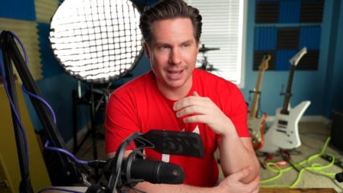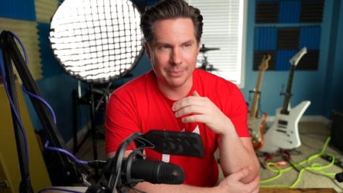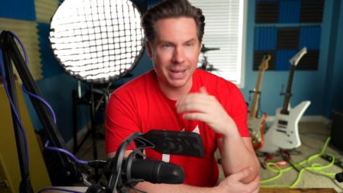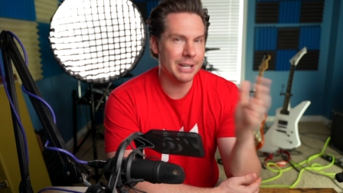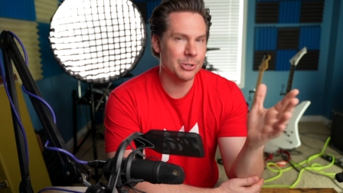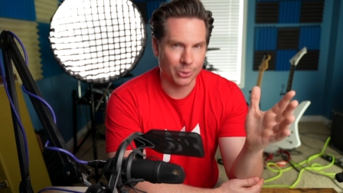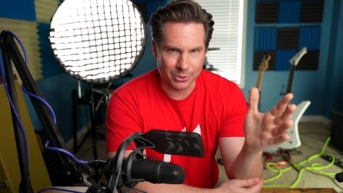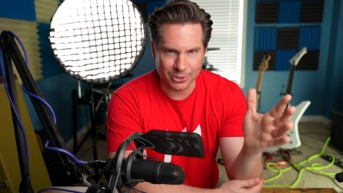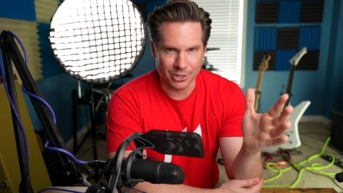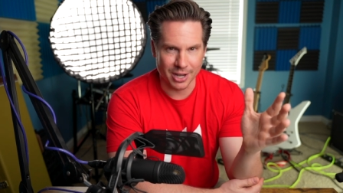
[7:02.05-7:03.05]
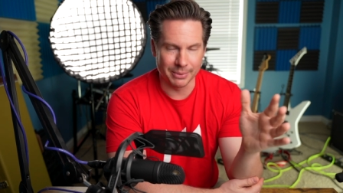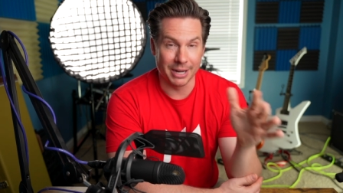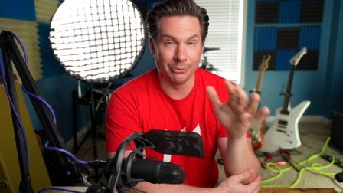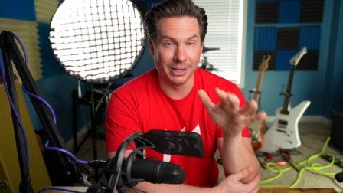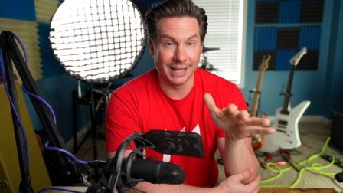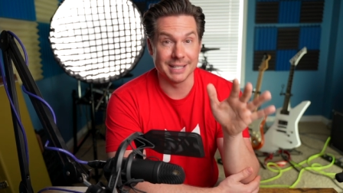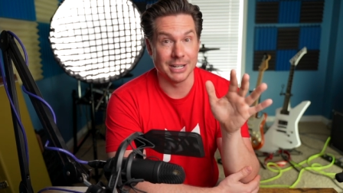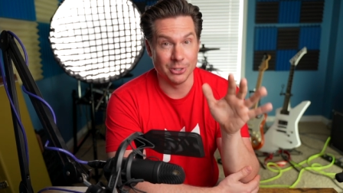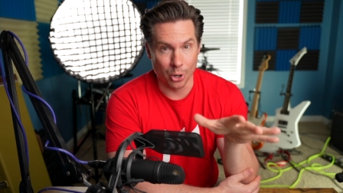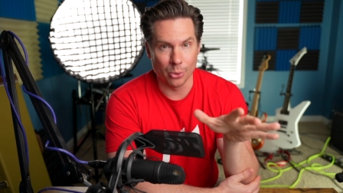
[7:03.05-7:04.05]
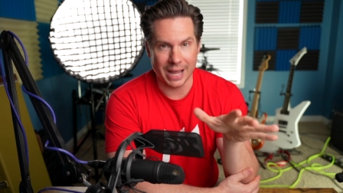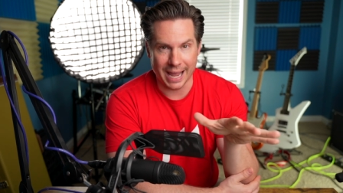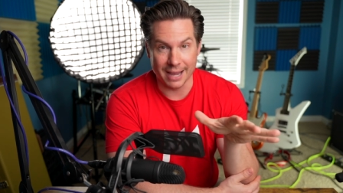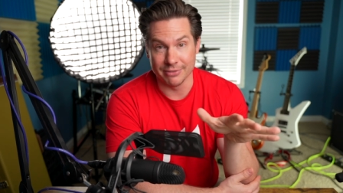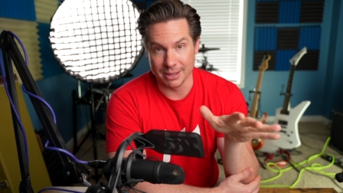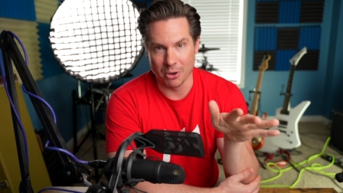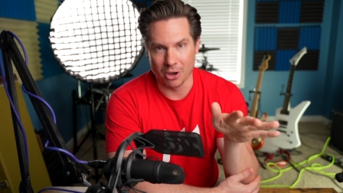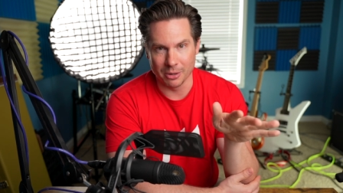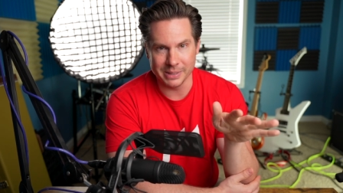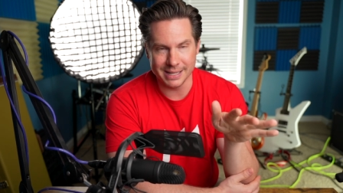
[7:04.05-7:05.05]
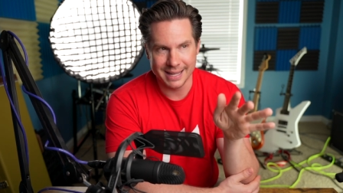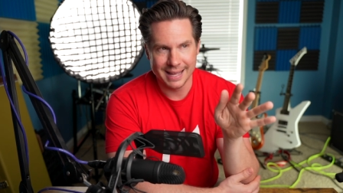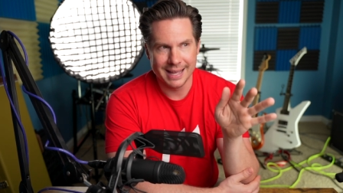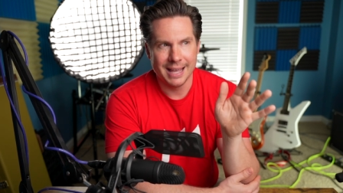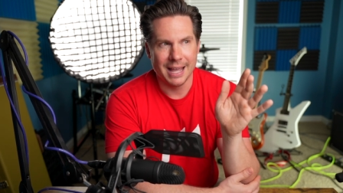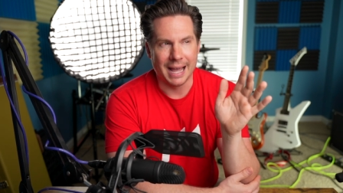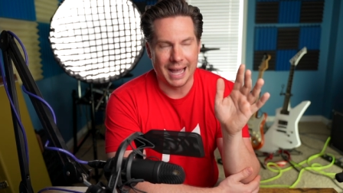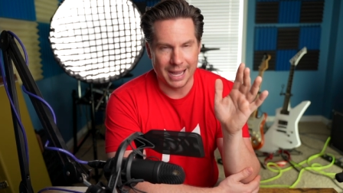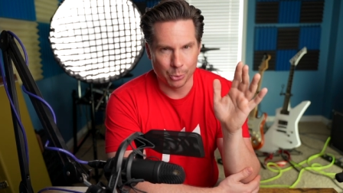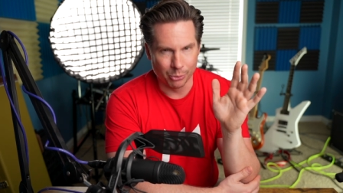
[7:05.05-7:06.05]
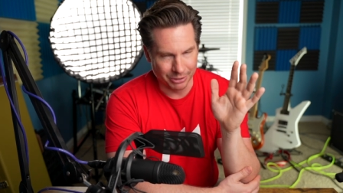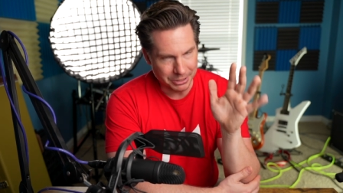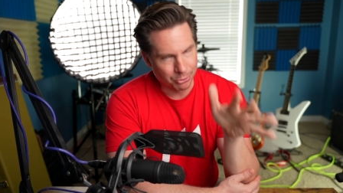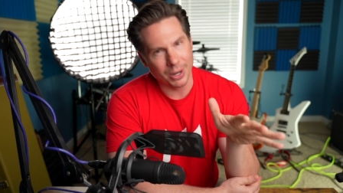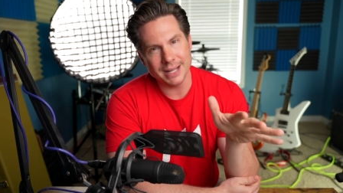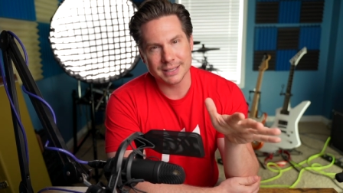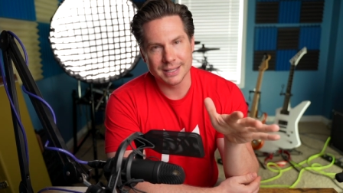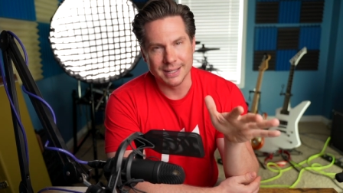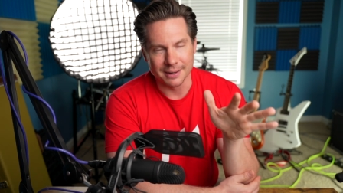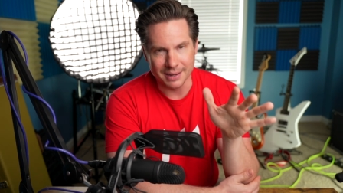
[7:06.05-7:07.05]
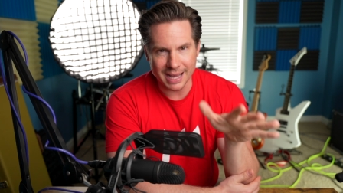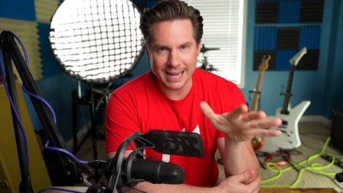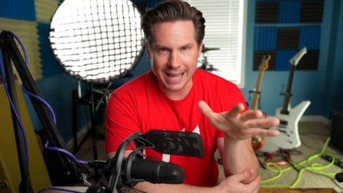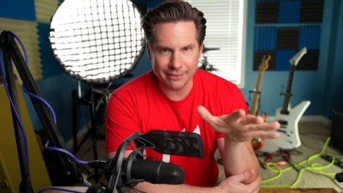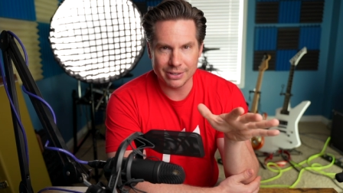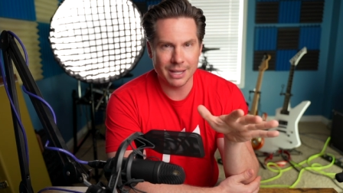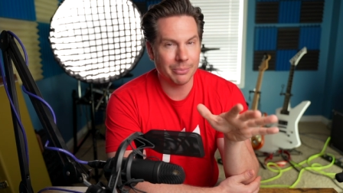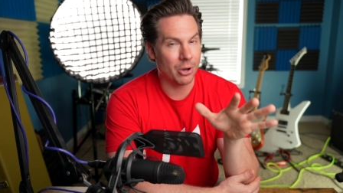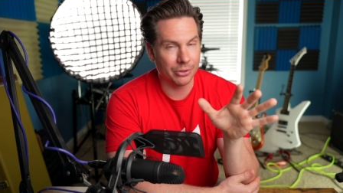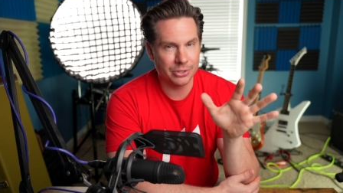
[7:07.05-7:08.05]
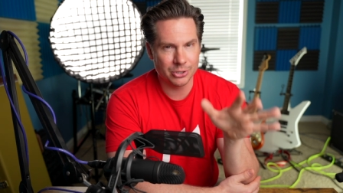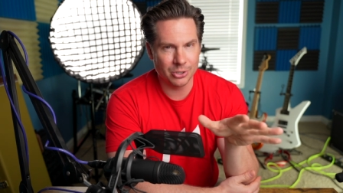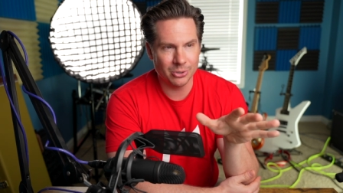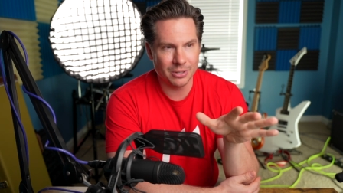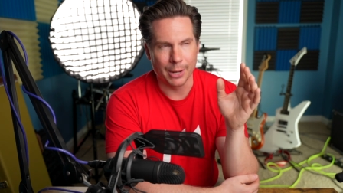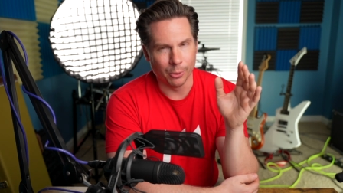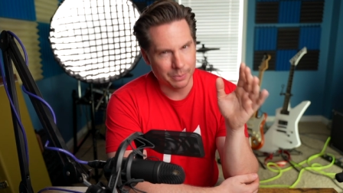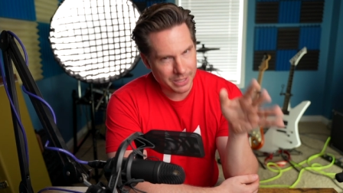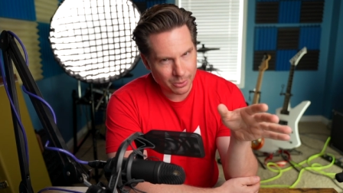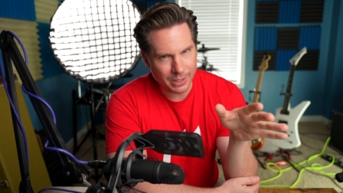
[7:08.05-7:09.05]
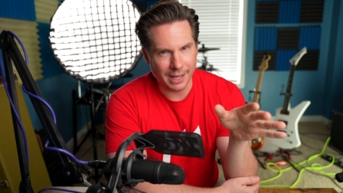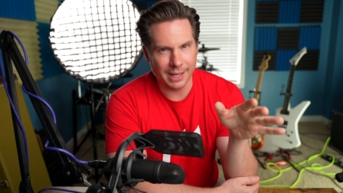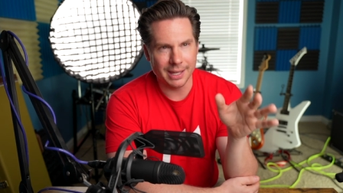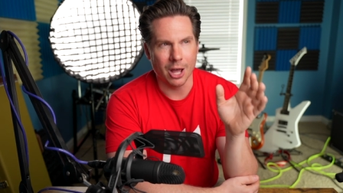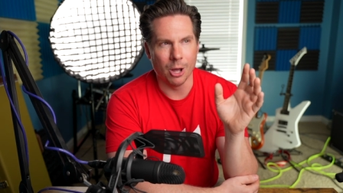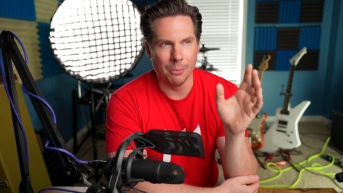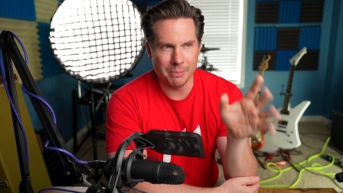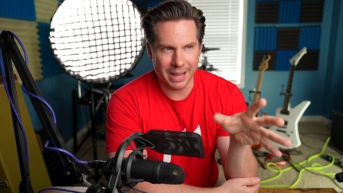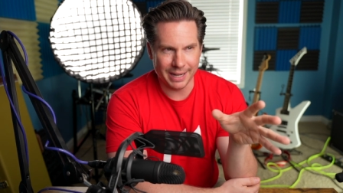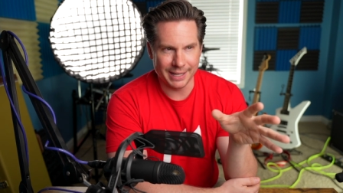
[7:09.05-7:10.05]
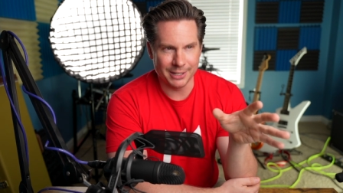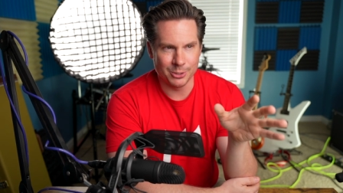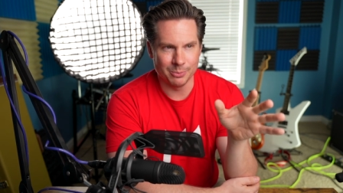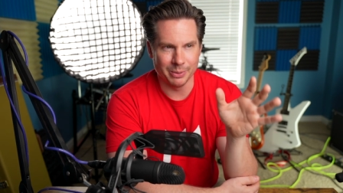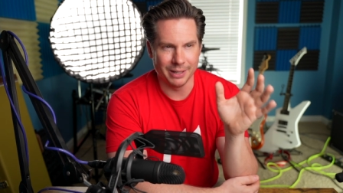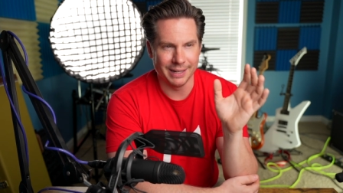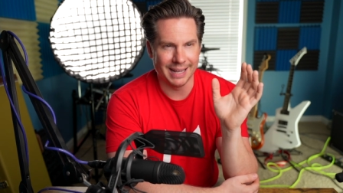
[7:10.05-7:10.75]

I'm heading towards a job job and I realize I don't have them on me, I will regret not having them on the shoot, I will be okay, I'll manage, but